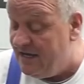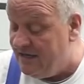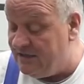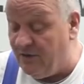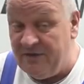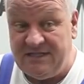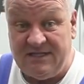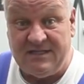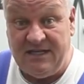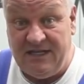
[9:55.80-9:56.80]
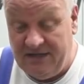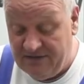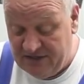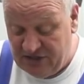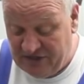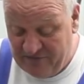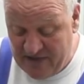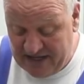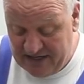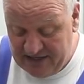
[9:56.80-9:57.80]
So this is the shift
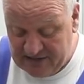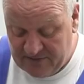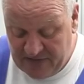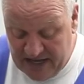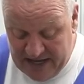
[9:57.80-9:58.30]
mechanism.